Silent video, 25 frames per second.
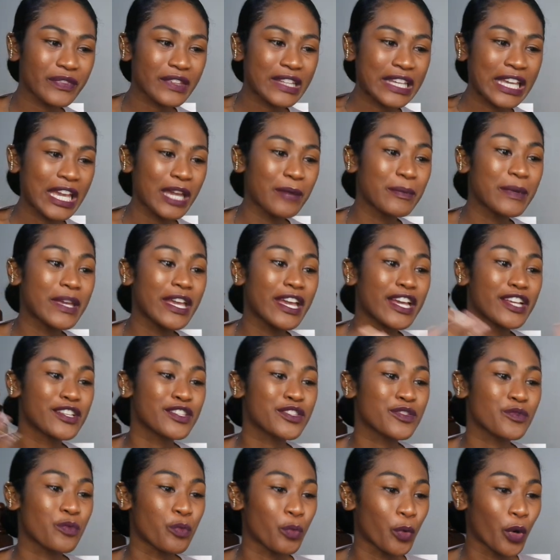
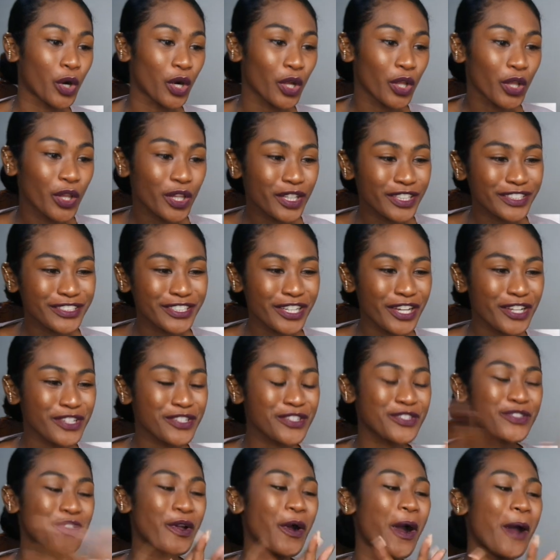KBS World
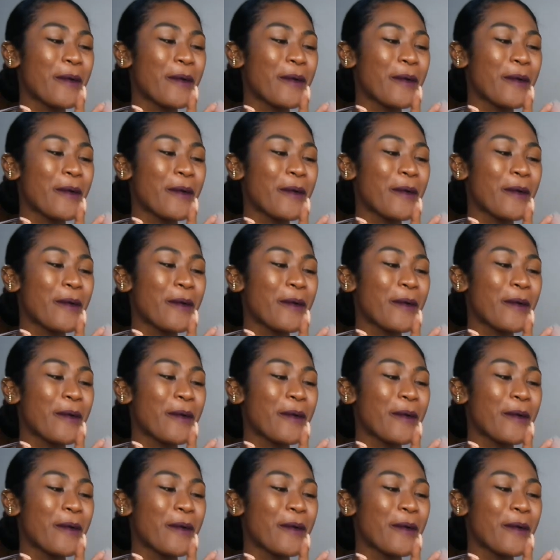so